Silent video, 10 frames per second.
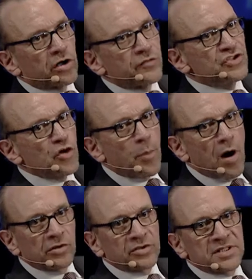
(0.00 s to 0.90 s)
of
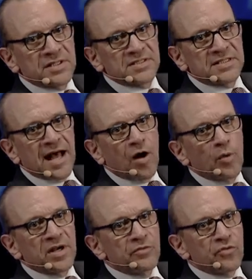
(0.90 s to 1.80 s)
geopolitics and how
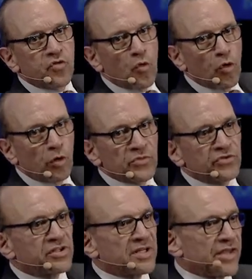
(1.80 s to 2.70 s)
it informs
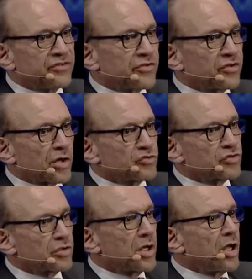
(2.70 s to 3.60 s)
today's
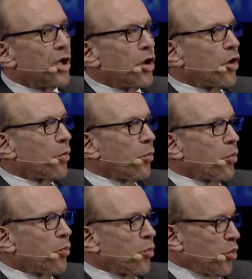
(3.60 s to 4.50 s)
discussion
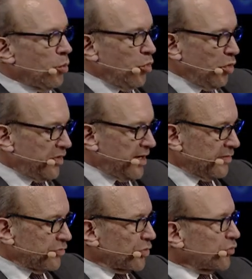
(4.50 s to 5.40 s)
more than
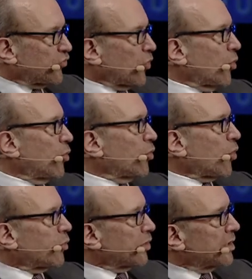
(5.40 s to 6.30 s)
ever. So
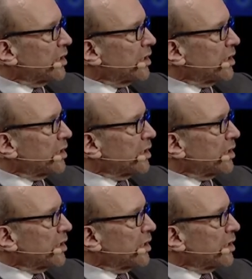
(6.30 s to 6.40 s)
Robert,